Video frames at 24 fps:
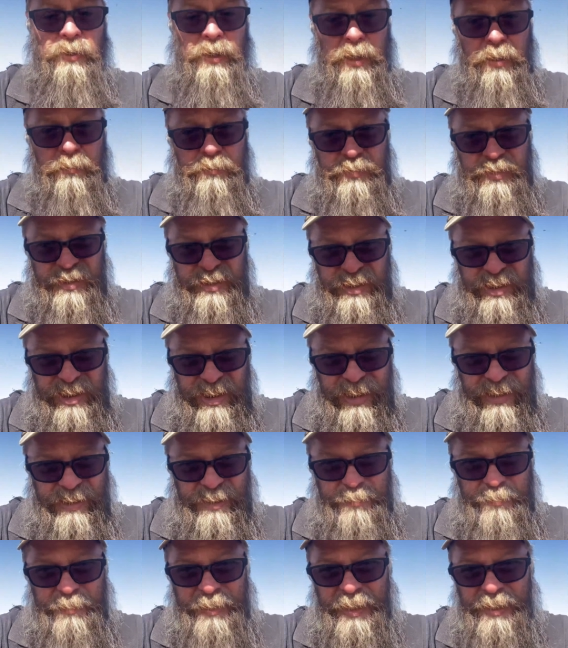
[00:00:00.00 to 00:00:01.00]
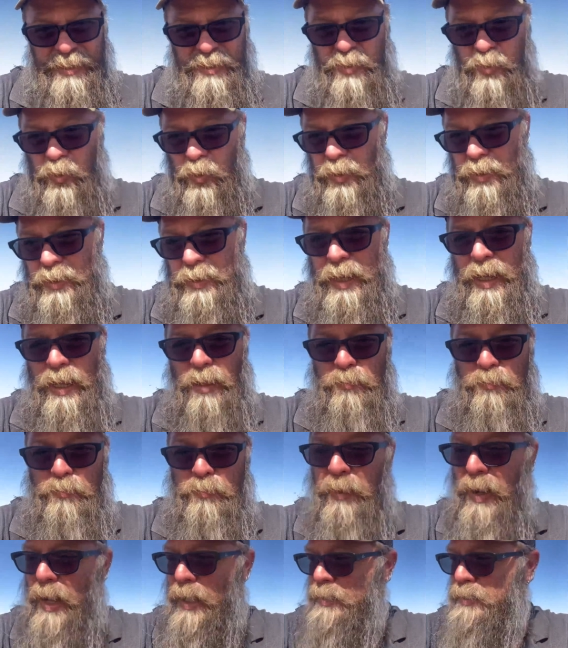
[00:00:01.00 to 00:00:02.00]
I'm just about sorted now,
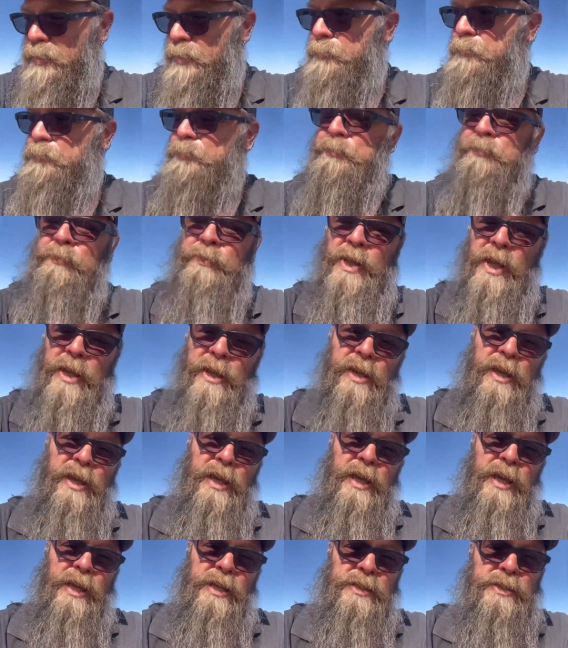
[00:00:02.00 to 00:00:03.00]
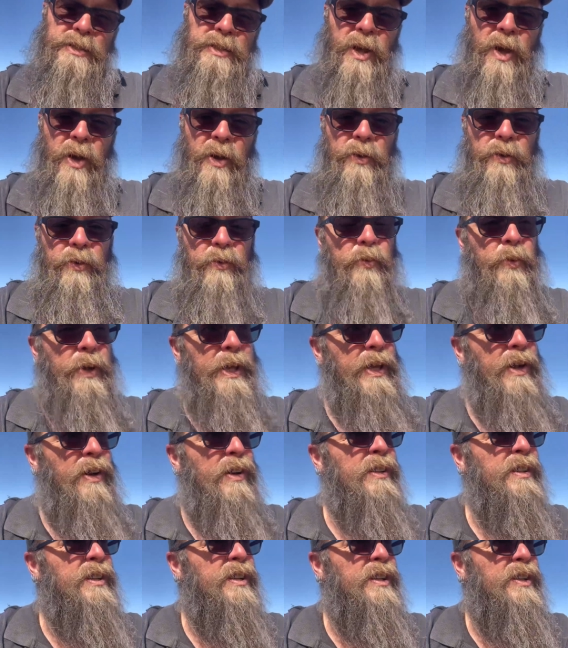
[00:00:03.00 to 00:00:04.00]
but so we
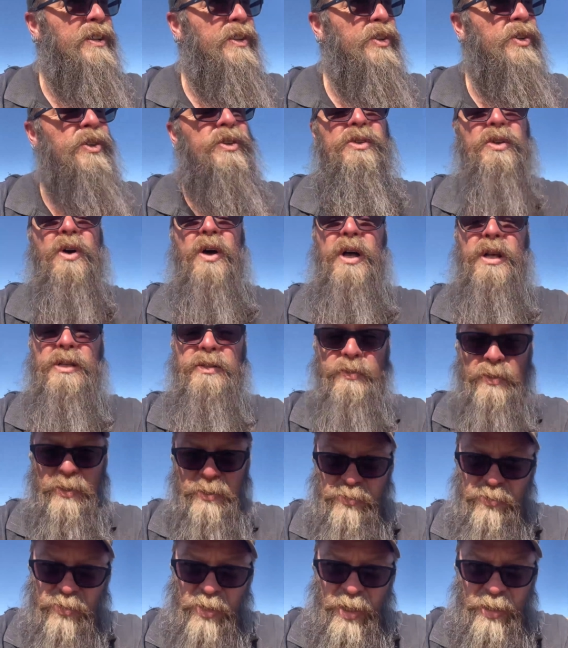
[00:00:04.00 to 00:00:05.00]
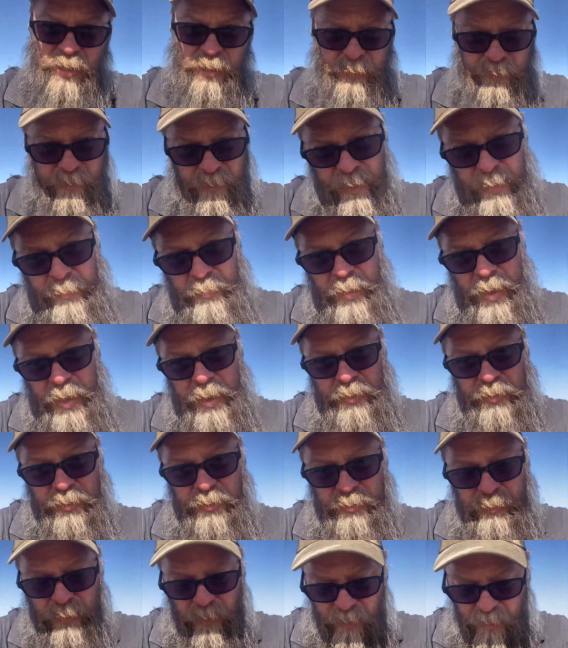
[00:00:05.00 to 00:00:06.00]
got new tyres for the trailer, 3 brand
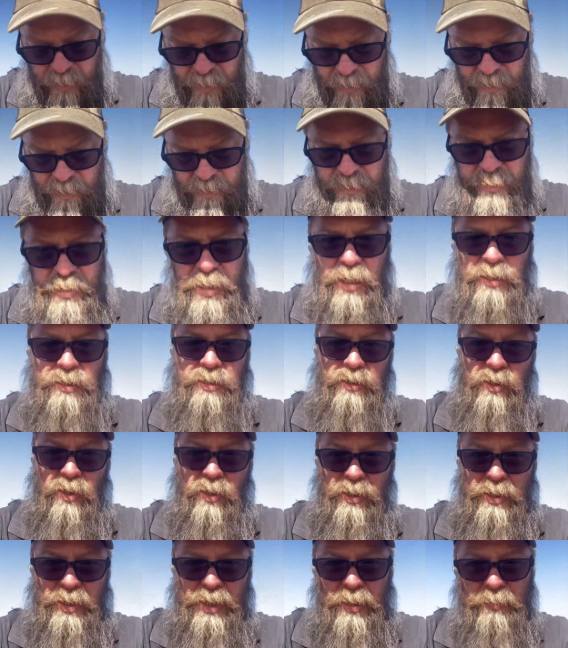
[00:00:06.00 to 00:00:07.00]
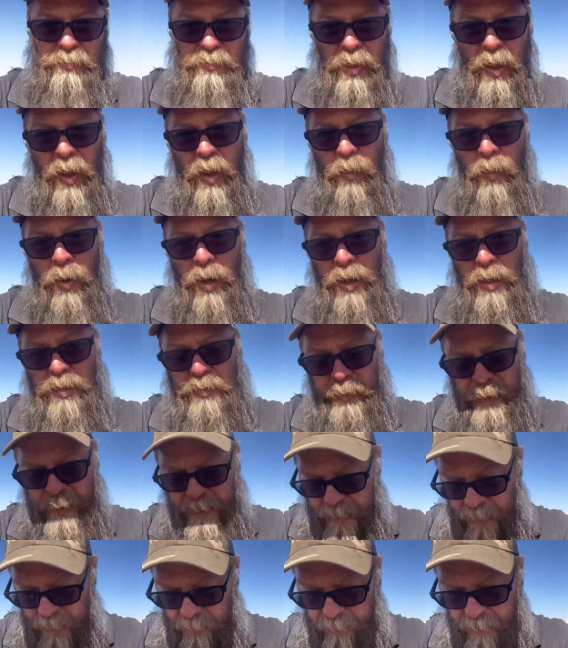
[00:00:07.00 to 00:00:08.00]
new tyres, chucked it on, yep, no worries,
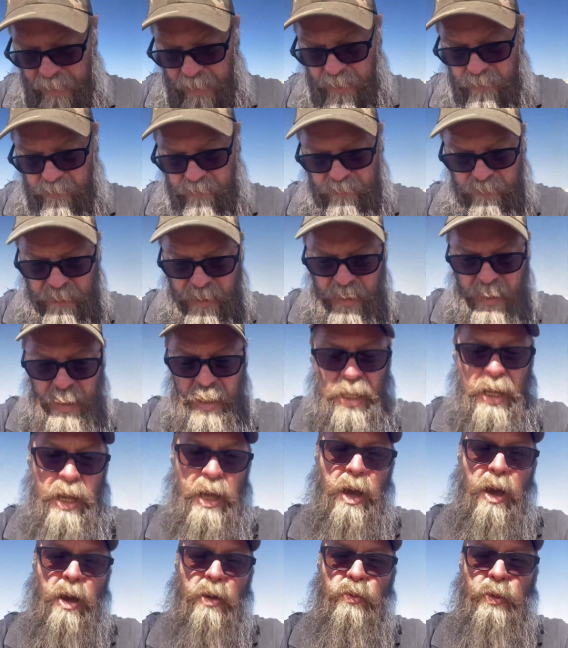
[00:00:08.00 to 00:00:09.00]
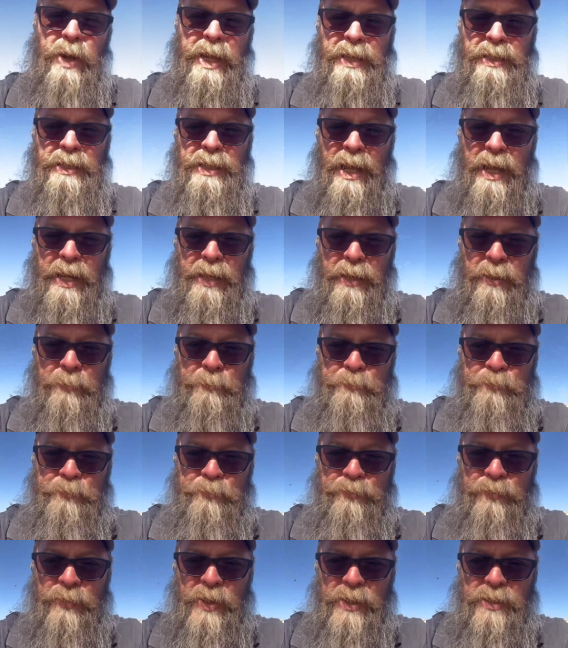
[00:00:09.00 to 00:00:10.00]
went down about a week later.
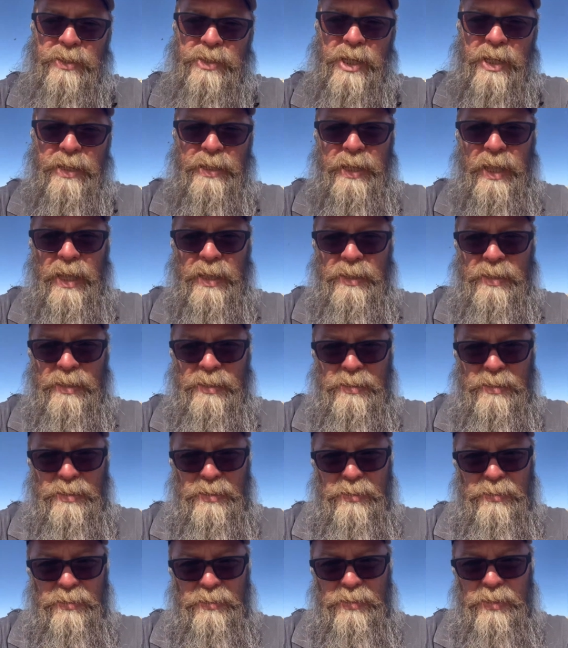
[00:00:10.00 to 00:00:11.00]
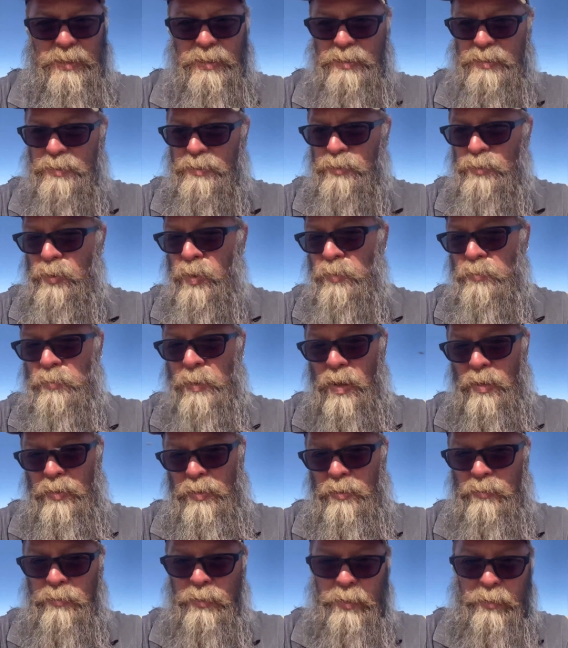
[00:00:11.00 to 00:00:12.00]
Checked out this lawnmower
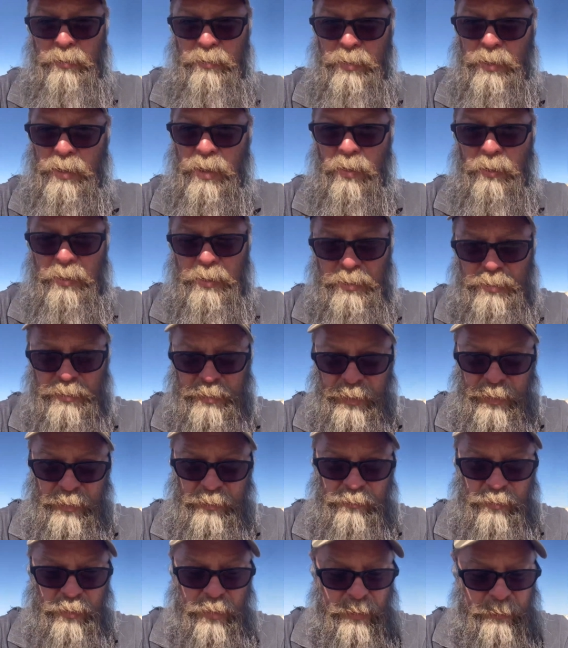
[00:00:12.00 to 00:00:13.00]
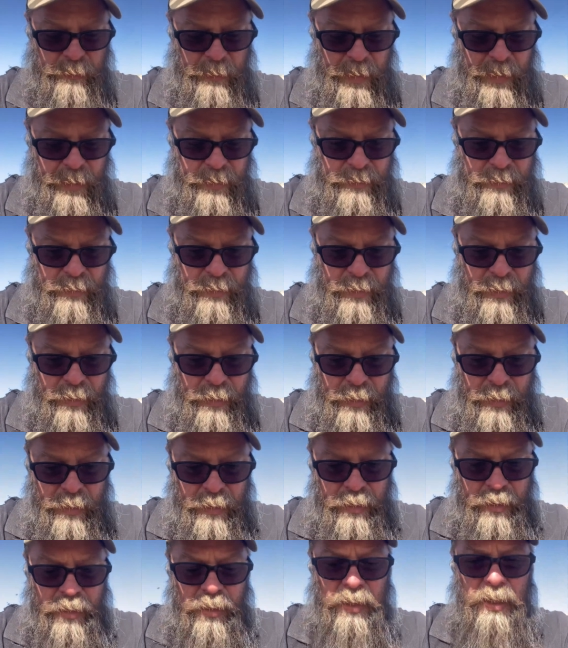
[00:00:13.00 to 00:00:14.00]
that we were going to see in the first place.
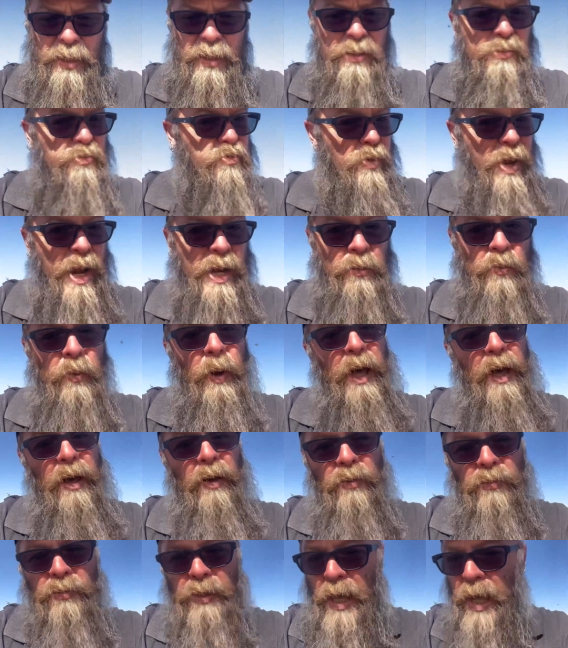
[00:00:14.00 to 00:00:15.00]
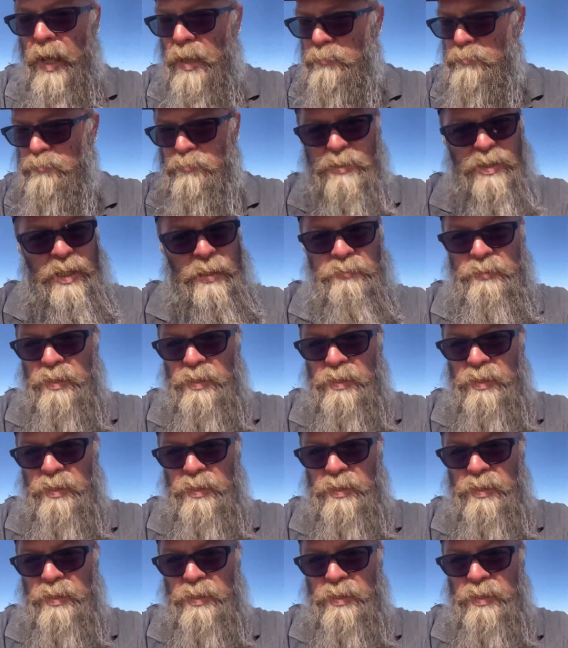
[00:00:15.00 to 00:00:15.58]
Ran well, seemed to